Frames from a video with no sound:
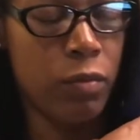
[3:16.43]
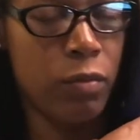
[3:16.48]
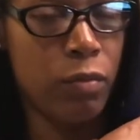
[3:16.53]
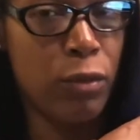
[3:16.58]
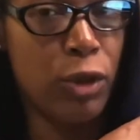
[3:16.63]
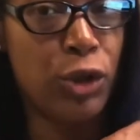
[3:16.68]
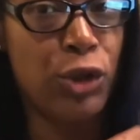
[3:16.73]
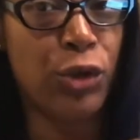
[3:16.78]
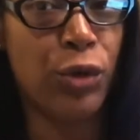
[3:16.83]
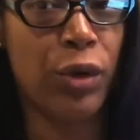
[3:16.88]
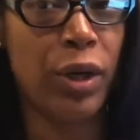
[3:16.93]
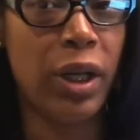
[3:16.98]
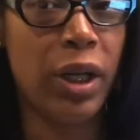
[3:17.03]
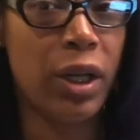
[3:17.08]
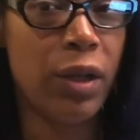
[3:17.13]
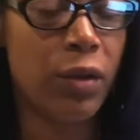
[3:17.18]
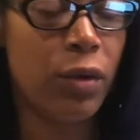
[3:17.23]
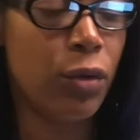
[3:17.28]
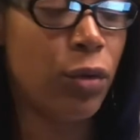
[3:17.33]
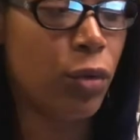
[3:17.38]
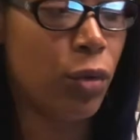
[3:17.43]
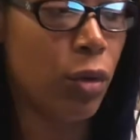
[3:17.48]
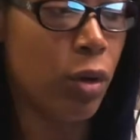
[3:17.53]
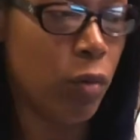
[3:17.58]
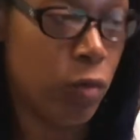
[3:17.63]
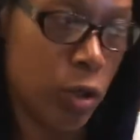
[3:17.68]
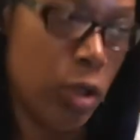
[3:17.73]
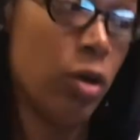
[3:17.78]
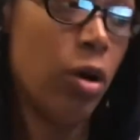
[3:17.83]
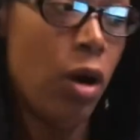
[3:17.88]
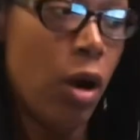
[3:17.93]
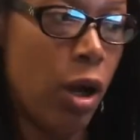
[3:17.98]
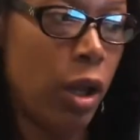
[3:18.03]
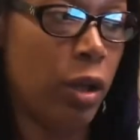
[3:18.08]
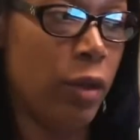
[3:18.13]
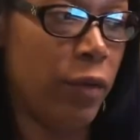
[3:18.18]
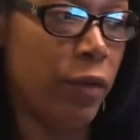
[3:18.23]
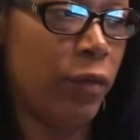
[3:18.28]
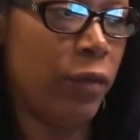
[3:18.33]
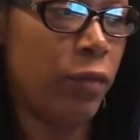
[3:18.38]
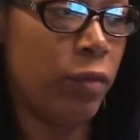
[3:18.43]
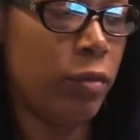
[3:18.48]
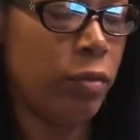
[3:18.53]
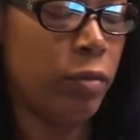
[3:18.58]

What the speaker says: majority of all of